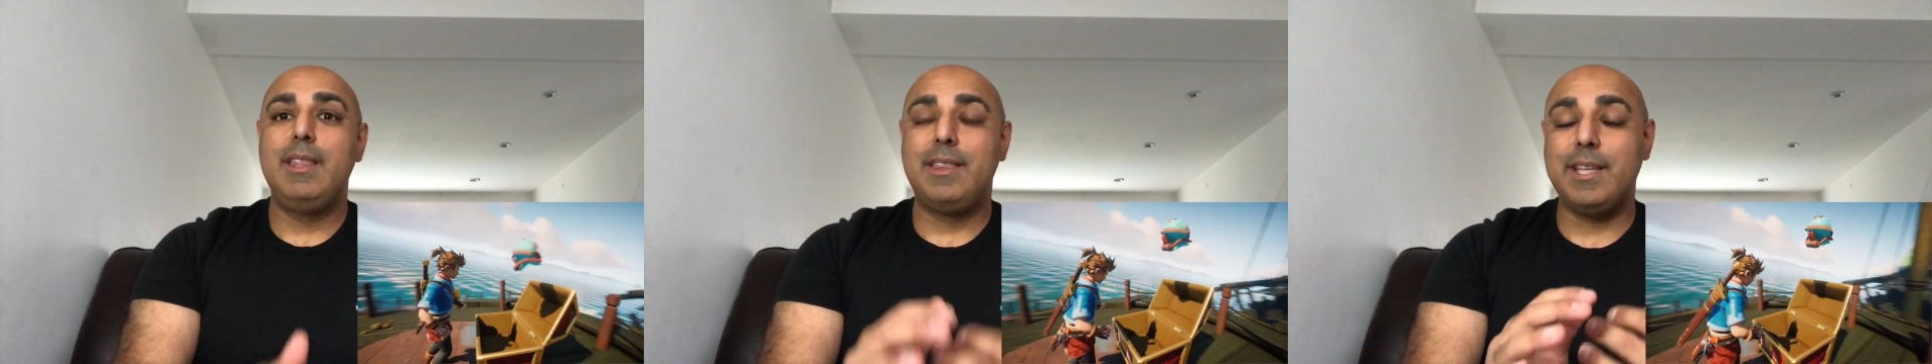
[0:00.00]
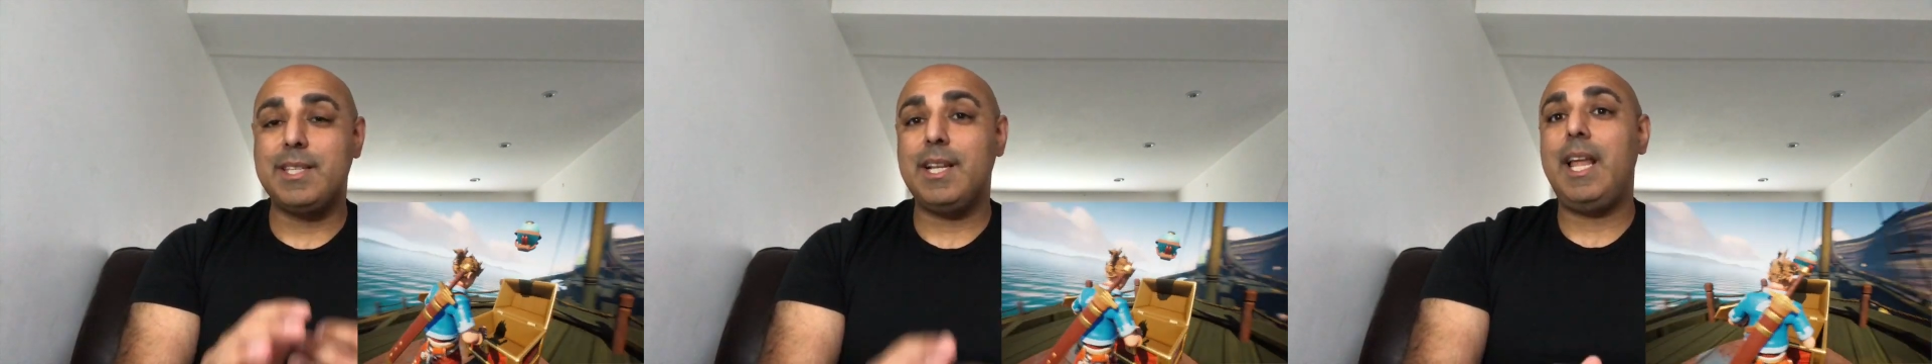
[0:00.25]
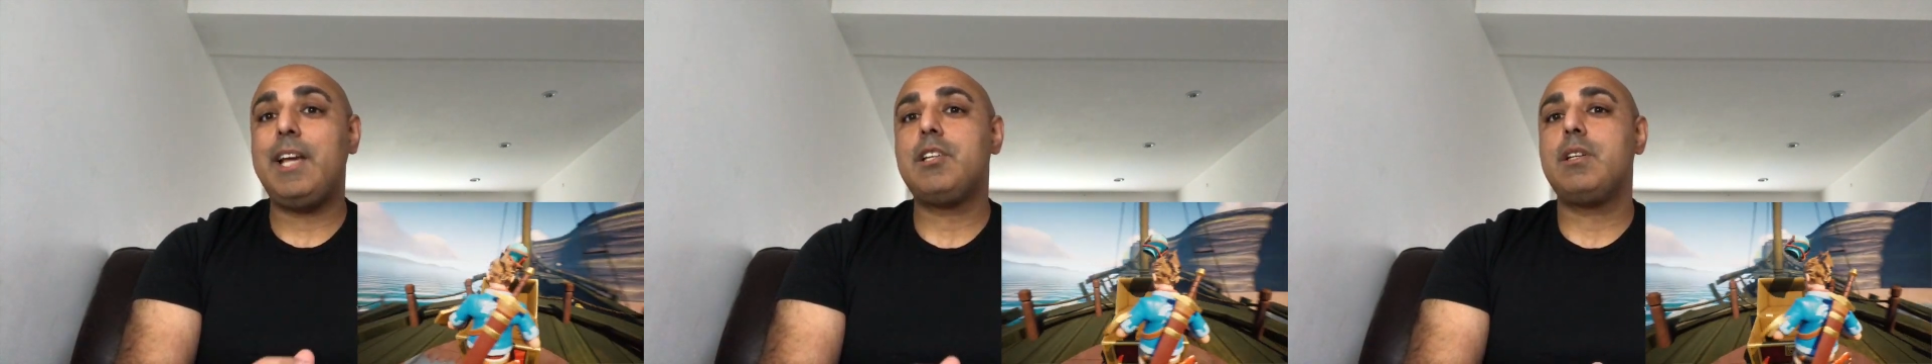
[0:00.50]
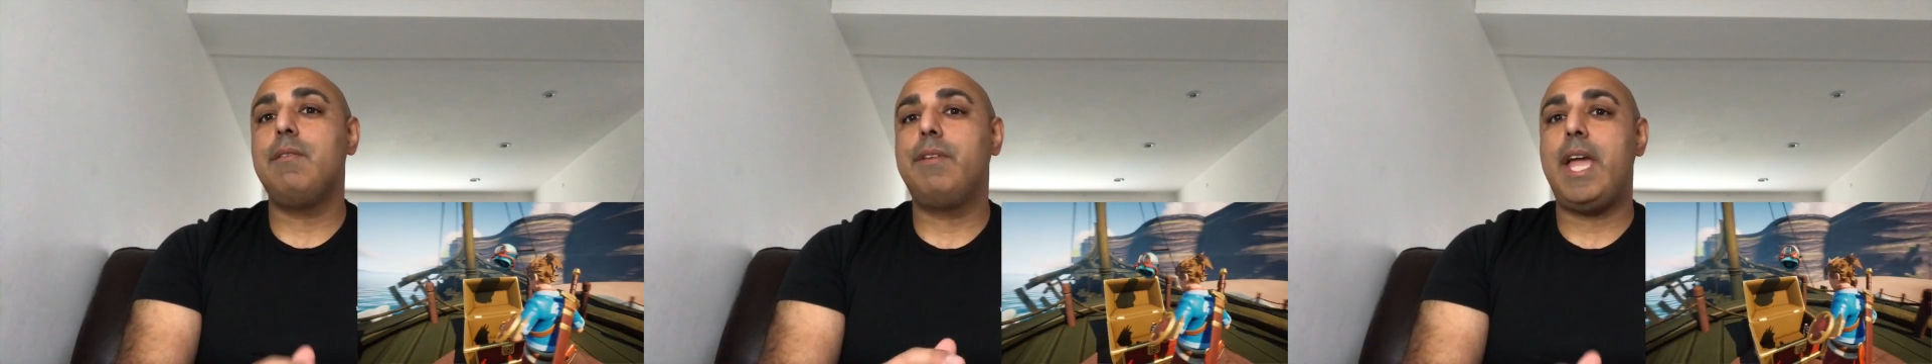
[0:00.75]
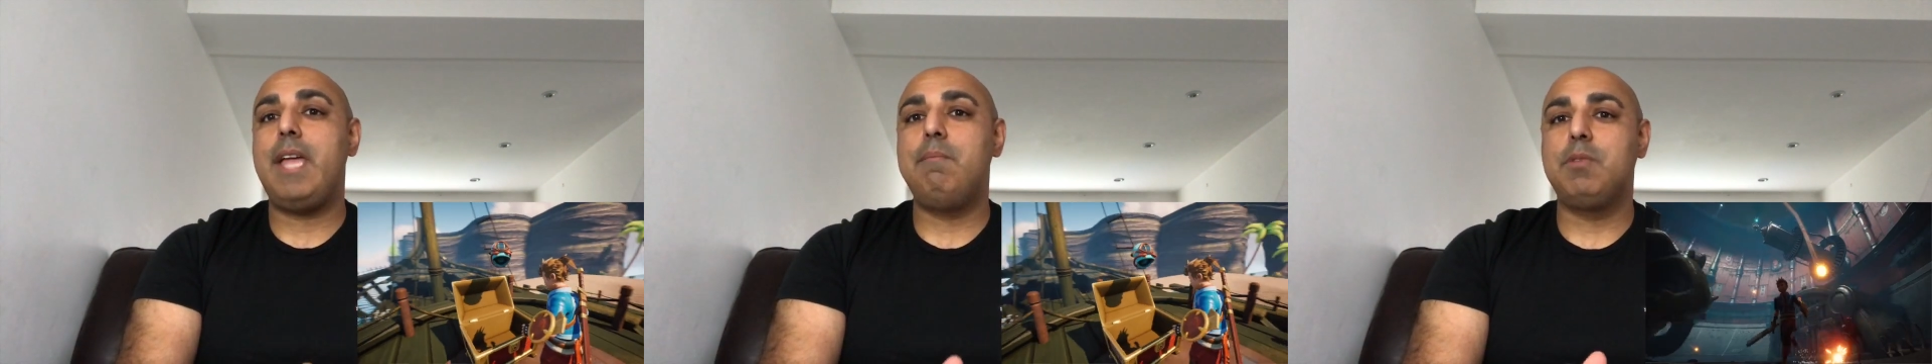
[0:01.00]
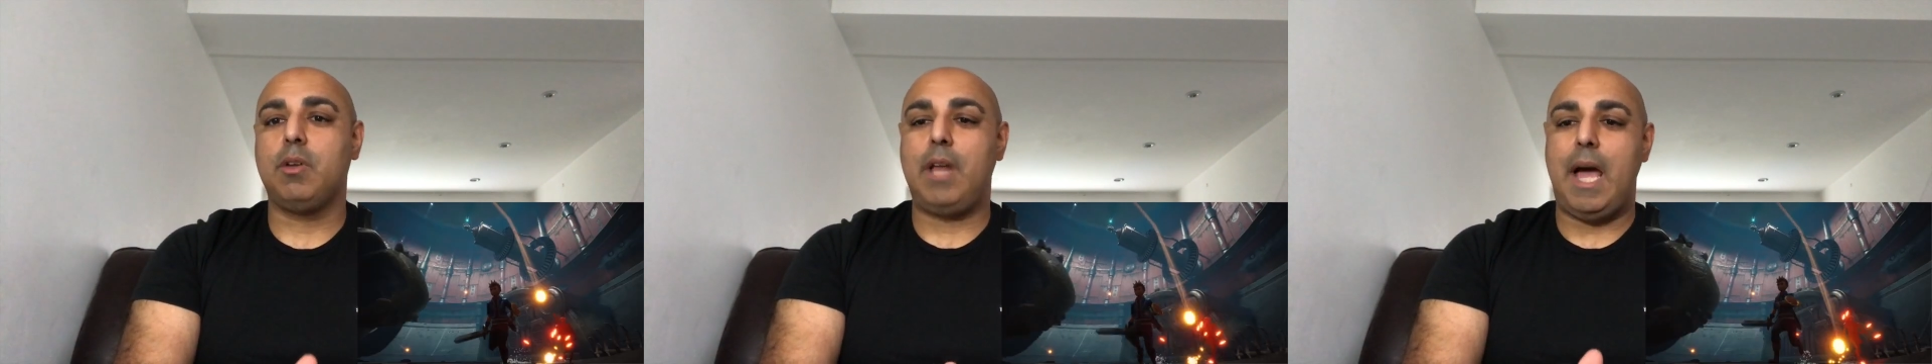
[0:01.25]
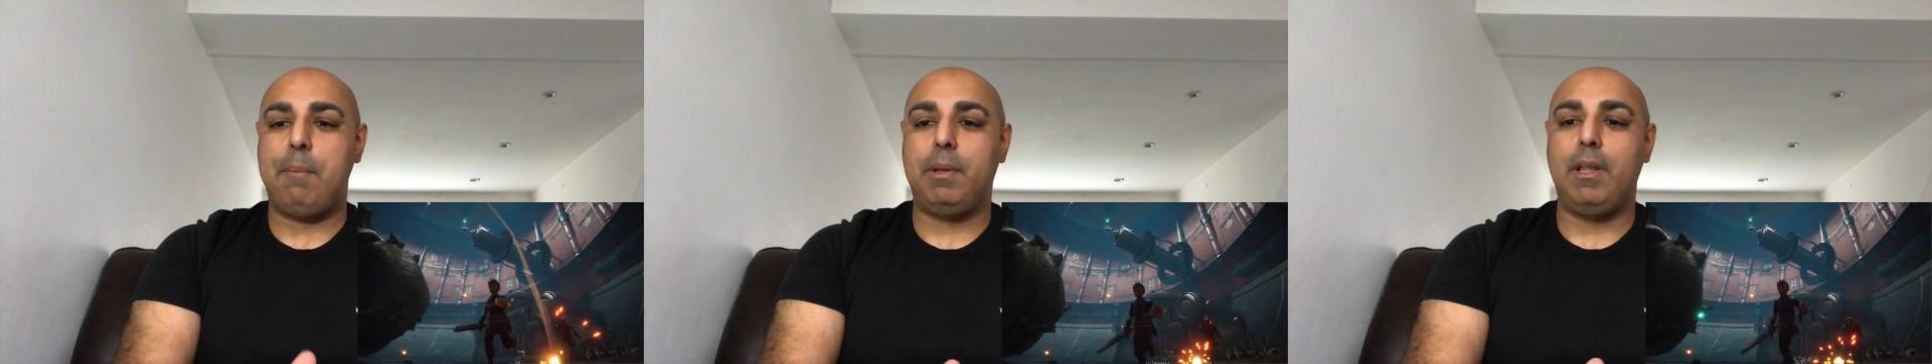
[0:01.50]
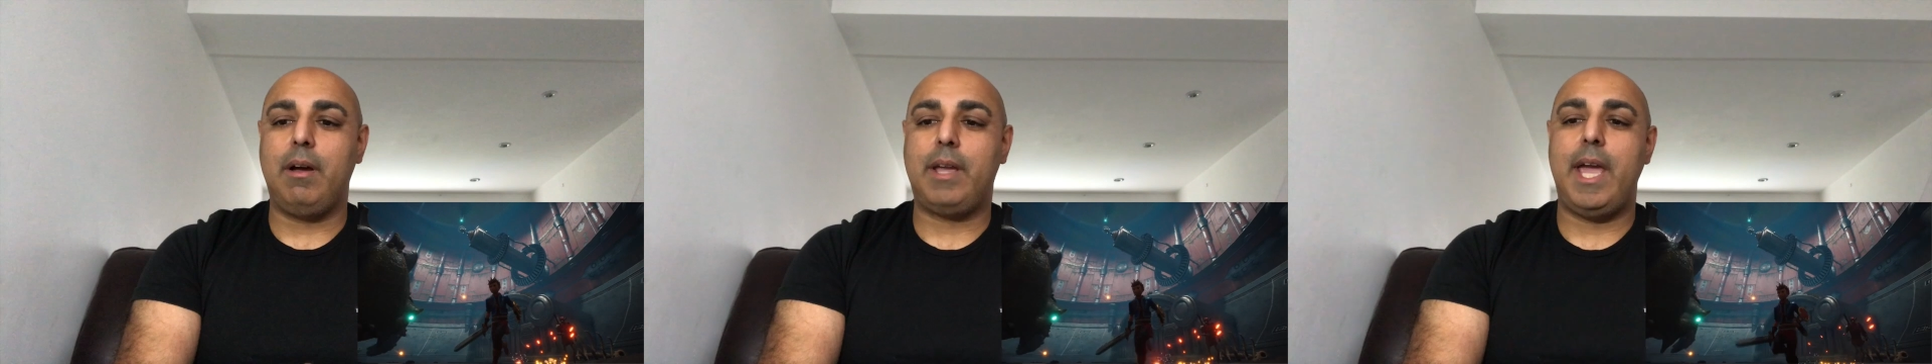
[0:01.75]
The selection of games on
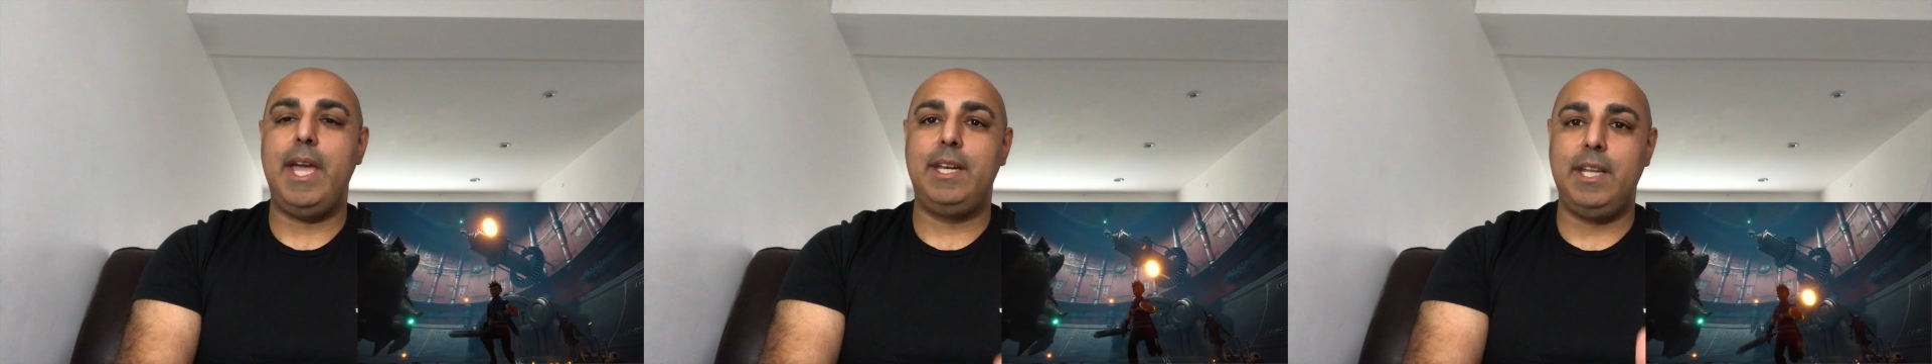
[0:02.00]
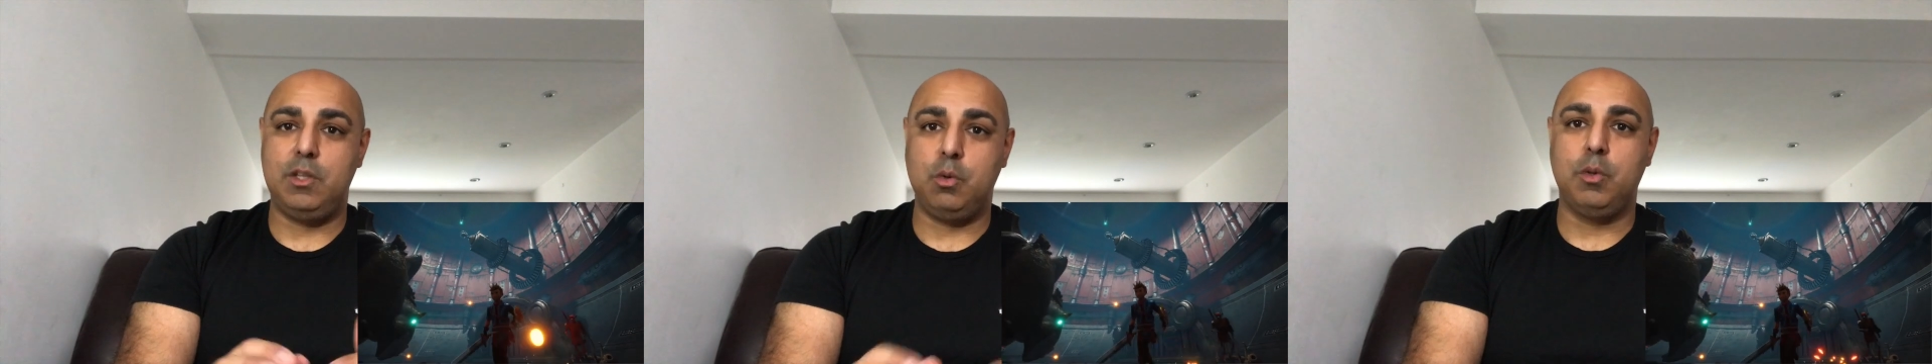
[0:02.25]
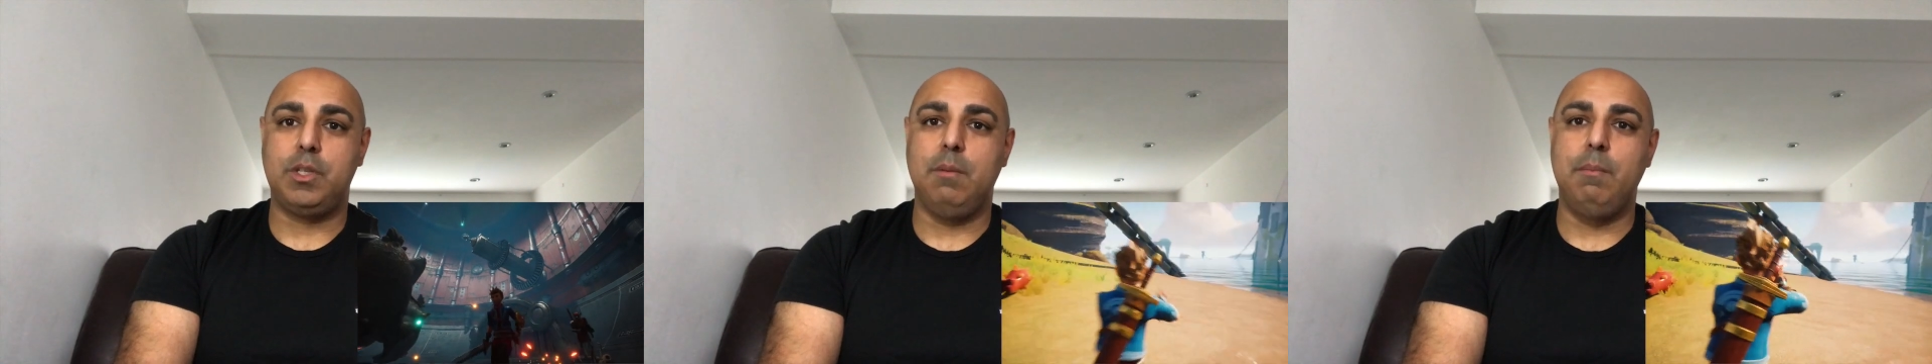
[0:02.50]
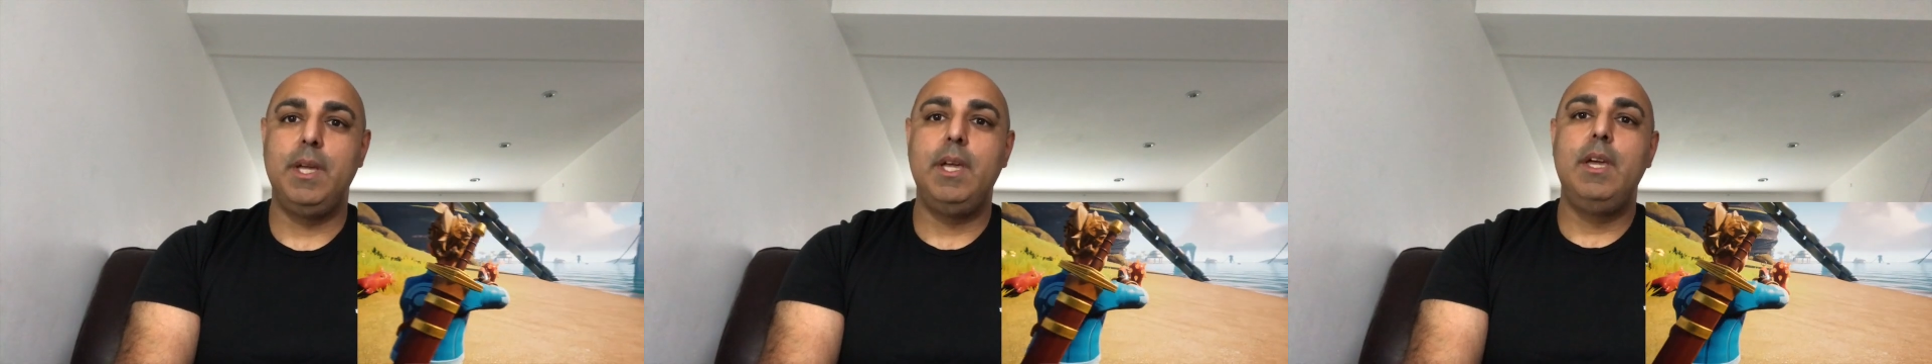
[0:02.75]
Apple Arcade is awesome.